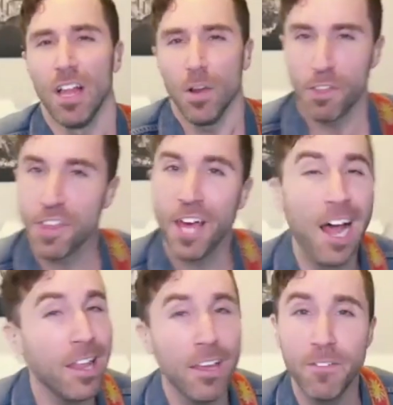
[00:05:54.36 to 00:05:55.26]
with
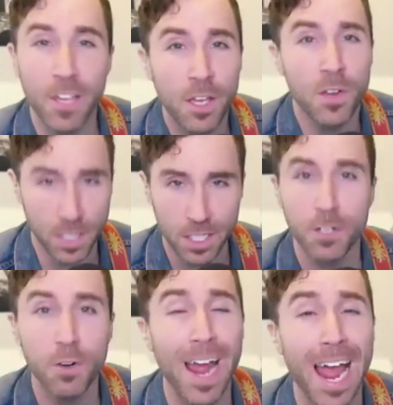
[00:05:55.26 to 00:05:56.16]
all of you
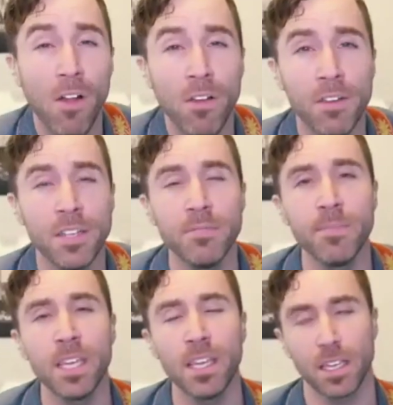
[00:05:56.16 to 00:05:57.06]
surrounding
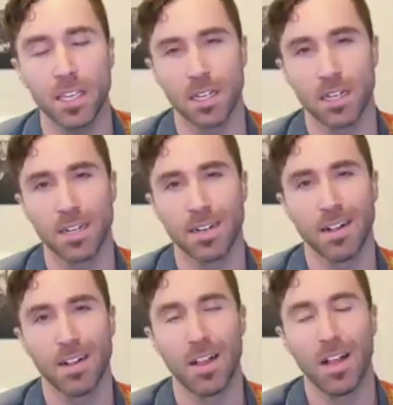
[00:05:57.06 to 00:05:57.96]
me.
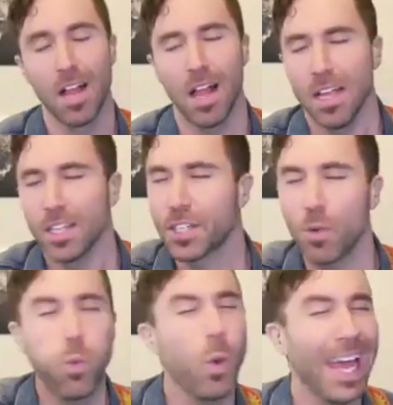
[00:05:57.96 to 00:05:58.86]
So
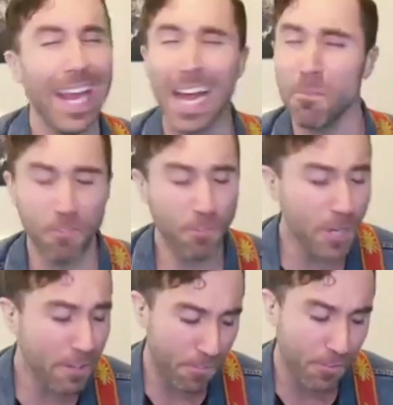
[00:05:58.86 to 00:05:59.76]
when I'm
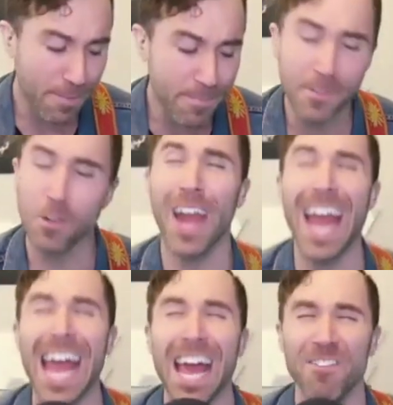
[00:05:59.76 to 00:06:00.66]
free from
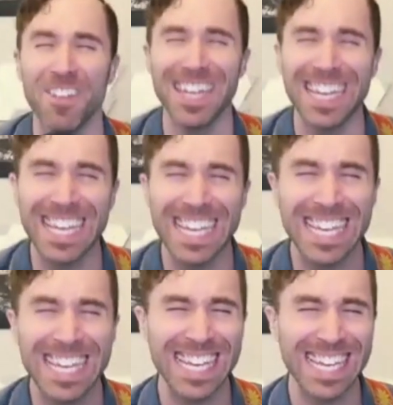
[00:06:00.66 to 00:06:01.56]
gravity,
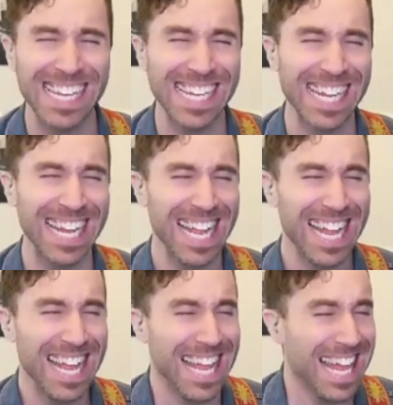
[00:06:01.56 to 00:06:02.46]

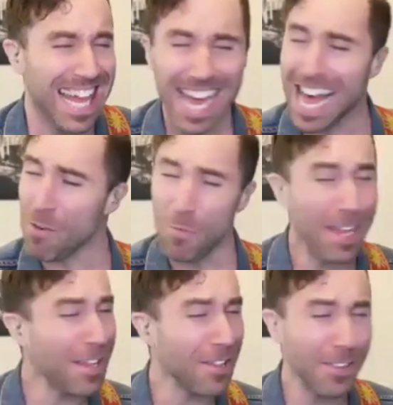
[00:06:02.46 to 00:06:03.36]
I will